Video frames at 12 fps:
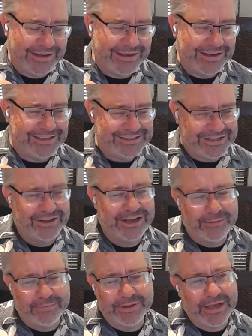it's still a
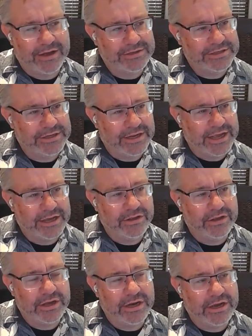couple thousand. And like you
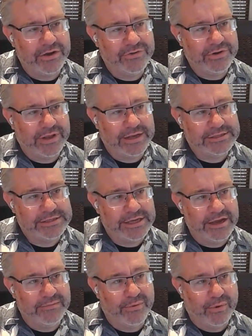look at a country like
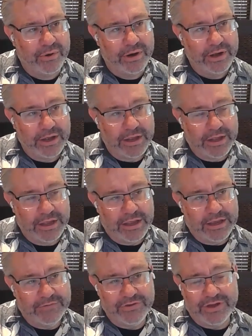Singapore,
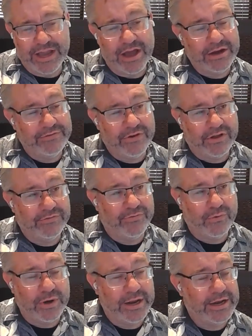if you count even all the
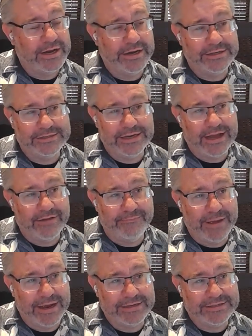foreign entities that have
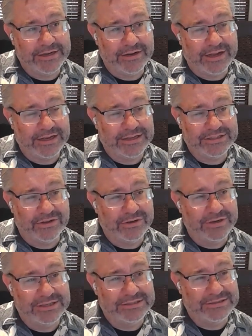banks there, like I
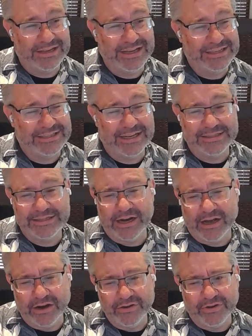think it's less than
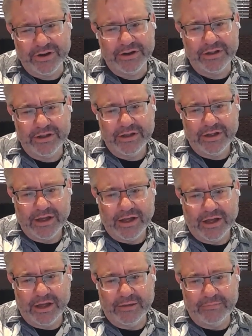100.
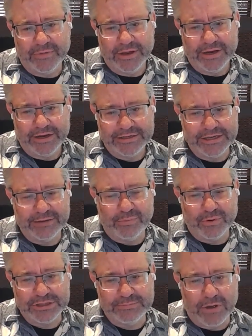
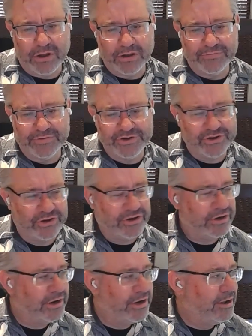Singapore's smaller for
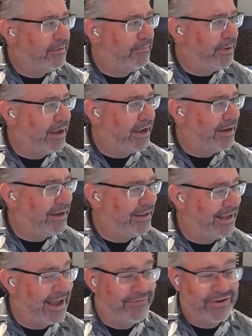sure, but
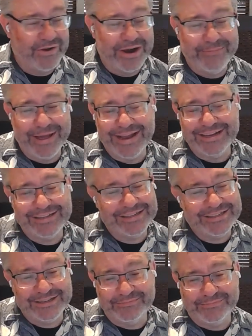they have a great banking
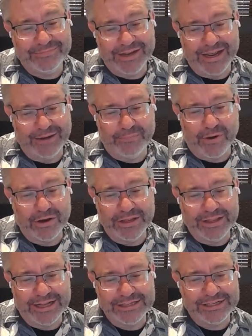system, and
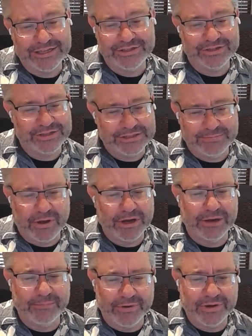partly that's because there's a small
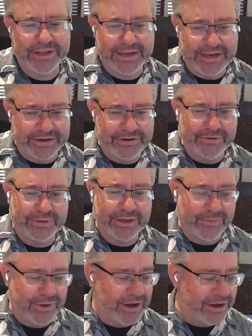number. They get to do what
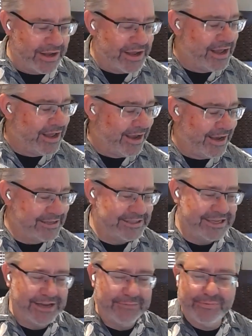they want, and
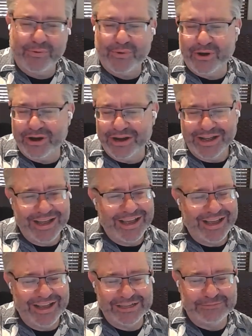Singapore
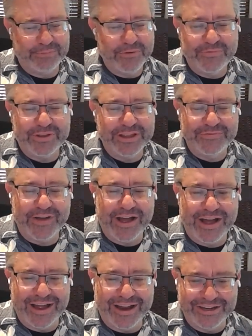is perfectly
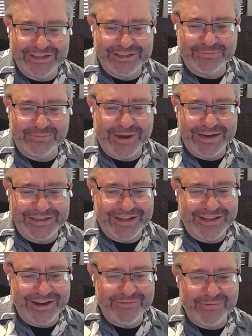fine just
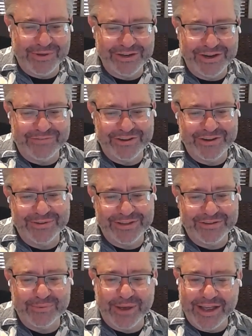telling everyone you have to do it
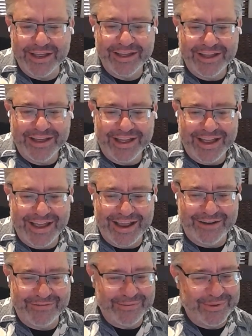this way,
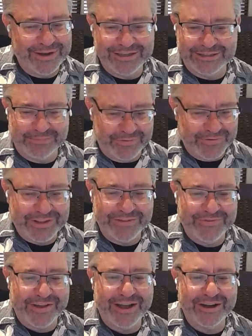and everyone is
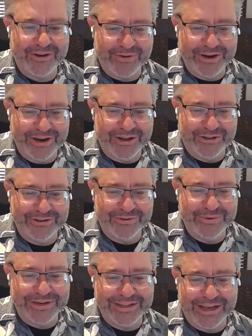perfectly fine,
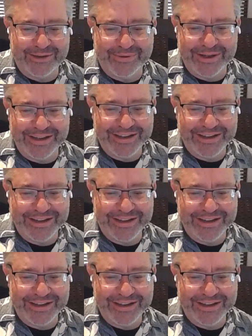doing it that way.